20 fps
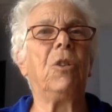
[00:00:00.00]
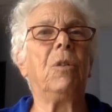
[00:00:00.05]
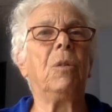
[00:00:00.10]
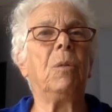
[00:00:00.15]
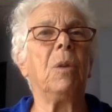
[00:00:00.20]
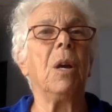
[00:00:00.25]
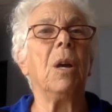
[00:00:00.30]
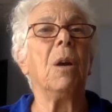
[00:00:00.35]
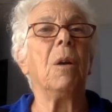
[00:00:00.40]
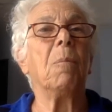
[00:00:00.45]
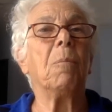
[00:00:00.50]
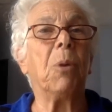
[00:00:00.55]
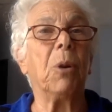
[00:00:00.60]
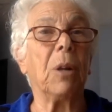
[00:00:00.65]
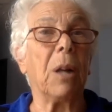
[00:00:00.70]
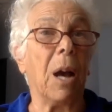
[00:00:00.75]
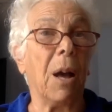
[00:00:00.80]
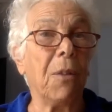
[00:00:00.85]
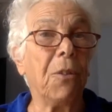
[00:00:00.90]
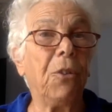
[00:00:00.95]
to
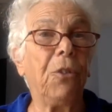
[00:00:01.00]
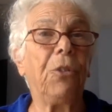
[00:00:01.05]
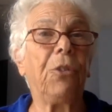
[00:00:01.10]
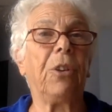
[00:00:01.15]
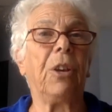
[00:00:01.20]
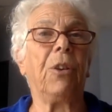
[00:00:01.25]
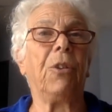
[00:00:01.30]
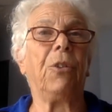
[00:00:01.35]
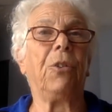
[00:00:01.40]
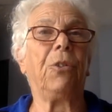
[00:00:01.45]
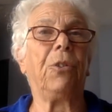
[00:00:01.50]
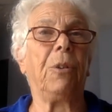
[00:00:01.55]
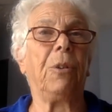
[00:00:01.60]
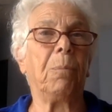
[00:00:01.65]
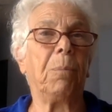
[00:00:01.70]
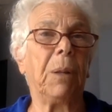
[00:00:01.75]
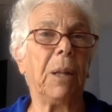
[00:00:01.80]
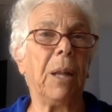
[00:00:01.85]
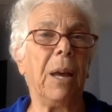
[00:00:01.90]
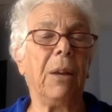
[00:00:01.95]
put other skills
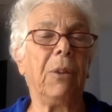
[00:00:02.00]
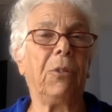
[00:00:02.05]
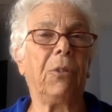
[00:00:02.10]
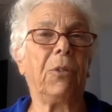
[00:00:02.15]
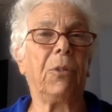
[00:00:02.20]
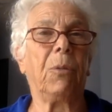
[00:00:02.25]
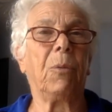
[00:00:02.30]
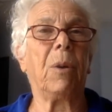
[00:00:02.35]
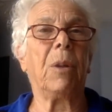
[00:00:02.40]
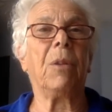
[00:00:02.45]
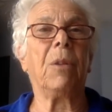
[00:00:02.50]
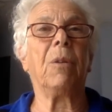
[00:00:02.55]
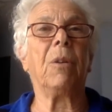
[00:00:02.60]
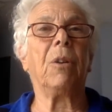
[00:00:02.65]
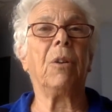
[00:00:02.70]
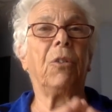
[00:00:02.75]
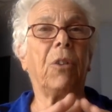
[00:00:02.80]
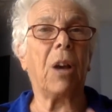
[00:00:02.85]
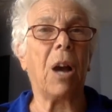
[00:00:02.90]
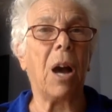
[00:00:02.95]
in place, whether
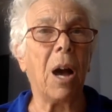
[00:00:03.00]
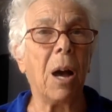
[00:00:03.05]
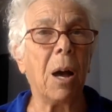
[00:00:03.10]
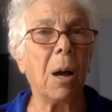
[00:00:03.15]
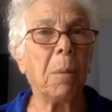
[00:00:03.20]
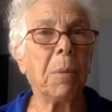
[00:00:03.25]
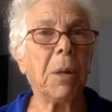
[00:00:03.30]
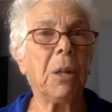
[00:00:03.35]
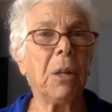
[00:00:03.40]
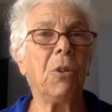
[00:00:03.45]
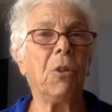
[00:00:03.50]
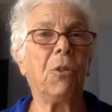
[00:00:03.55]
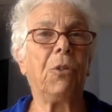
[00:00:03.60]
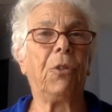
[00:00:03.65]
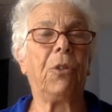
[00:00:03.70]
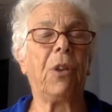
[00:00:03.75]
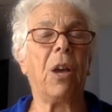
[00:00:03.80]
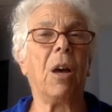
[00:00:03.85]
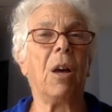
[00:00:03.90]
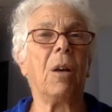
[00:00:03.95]
it's calming
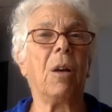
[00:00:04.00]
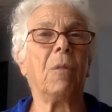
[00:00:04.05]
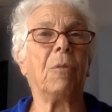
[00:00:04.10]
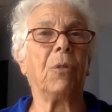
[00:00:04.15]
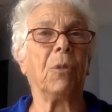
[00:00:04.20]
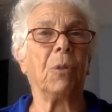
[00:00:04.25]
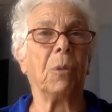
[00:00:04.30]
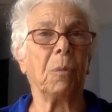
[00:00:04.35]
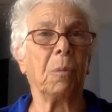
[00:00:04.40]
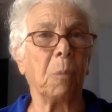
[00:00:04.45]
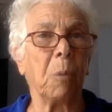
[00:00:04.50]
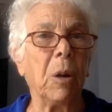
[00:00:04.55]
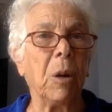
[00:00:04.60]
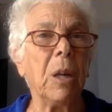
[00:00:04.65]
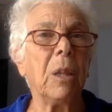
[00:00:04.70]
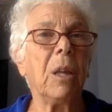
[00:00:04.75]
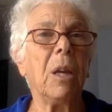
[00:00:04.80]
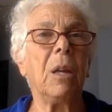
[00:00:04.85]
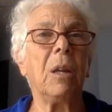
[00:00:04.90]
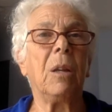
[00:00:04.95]
yourself or
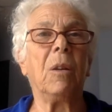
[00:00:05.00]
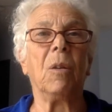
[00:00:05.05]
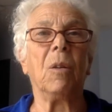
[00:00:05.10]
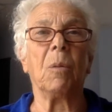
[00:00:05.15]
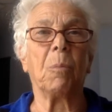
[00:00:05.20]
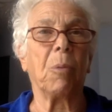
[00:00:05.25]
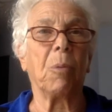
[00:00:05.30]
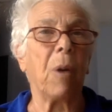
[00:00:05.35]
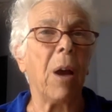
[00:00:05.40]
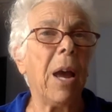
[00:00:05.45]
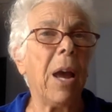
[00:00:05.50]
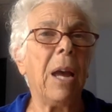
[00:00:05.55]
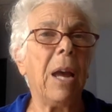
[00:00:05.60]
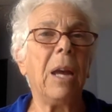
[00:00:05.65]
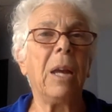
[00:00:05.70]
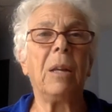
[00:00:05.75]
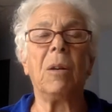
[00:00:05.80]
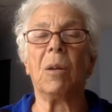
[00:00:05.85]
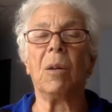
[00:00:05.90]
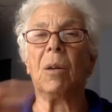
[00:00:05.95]
breathing or
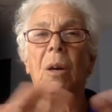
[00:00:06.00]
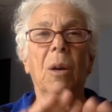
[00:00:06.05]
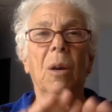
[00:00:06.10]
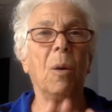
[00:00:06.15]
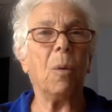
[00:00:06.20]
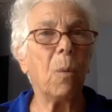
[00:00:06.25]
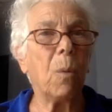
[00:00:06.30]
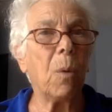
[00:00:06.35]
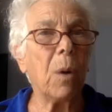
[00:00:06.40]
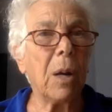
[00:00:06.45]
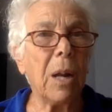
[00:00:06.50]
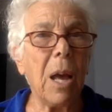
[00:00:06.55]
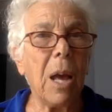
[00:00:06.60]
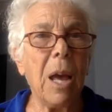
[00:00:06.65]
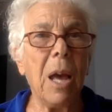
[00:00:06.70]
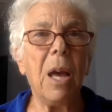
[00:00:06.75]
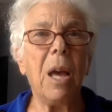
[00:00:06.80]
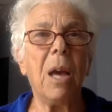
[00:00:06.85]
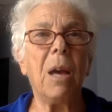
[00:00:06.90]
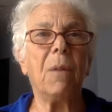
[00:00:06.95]
praying or
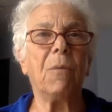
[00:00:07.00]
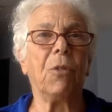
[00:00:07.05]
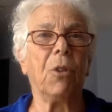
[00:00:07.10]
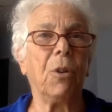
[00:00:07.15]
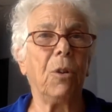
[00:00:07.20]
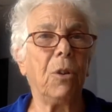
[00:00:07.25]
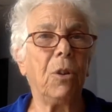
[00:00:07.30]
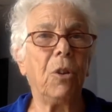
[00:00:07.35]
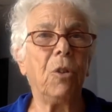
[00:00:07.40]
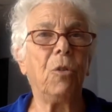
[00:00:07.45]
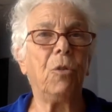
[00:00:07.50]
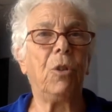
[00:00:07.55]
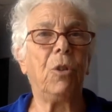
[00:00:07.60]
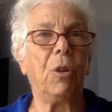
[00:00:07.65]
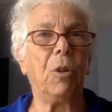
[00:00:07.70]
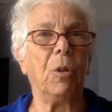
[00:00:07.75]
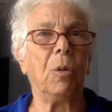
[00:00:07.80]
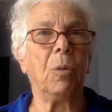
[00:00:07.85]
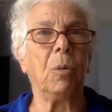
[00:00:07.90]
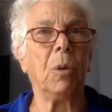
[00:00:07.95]
whatever you
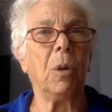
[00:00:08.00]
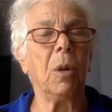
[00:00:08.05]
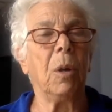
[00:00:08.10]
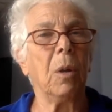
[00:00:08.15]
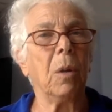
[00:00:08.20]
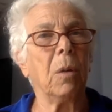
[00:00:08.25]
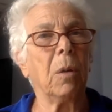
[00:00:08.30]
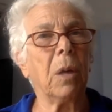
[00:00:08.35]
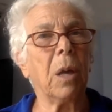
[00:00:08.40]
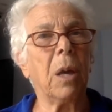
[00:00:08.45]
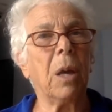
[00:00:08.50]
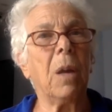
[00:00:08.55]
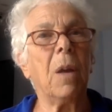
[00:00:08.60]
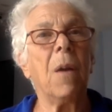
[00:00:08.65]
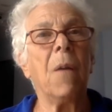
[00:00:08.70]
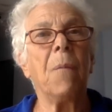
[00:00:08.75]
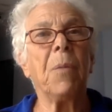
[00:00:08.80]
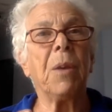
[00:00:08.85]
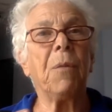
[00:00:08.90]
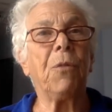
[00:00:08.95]
do. Okay,
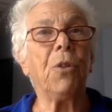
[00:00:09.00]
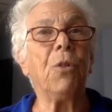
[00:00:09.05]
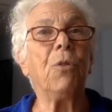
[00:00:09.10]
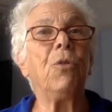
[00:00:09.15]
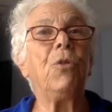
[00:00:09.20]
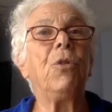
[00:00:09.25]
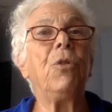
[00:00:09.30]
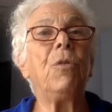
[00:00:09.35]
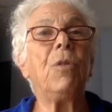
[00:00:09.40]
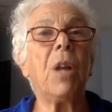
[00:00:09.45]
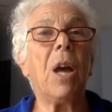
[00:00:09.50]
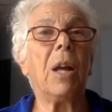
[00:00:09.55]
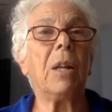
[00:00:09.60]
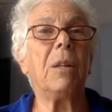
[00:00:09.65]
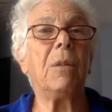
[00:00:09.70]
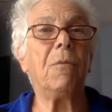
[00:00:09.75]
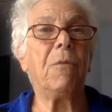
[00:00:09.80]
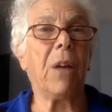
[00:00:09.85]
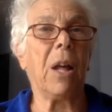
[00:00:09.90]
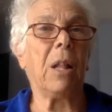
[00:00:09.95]
if you do not
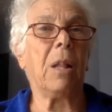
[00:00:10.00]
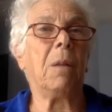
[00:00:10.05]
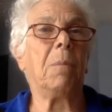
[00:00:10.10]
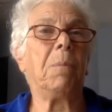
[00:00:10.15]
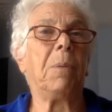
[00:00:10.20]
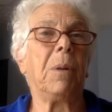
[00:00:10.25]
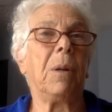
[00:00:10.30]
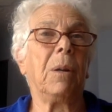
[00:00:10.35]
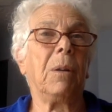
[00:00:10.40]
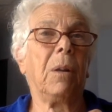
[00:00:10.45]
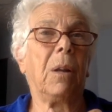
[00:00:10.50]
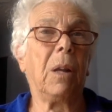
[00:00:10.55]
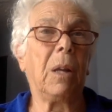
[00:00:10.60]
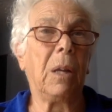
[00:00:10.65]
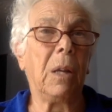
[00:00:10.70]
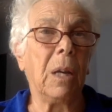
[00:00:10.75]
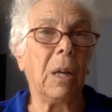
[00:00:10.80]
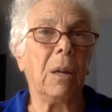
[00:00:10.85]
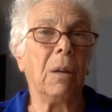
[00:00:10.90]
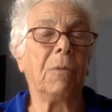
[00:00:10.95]
develop a
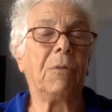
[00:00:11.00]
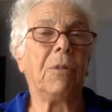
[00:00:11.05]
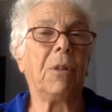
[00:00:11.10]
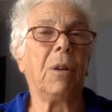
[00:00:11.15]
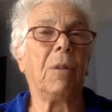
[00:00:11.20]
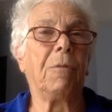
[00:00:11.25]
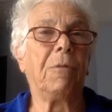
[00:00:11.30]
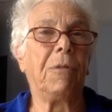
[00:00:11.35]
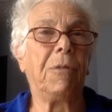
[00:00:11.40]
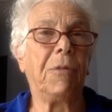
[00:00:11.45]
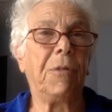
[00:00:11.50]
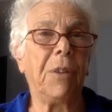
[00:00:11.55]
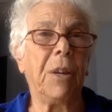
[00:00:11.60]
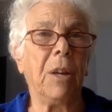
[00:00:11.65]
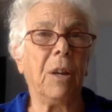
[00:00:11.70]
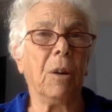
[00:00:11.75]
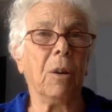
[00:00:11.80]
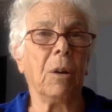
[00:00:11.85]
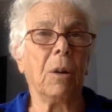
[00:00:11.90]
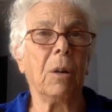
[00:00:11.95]
gift of
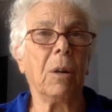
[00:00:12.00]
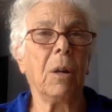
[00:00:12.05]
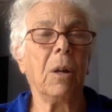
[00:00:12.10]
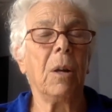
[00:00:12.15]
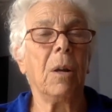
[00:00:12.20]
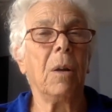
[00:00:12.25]
fear,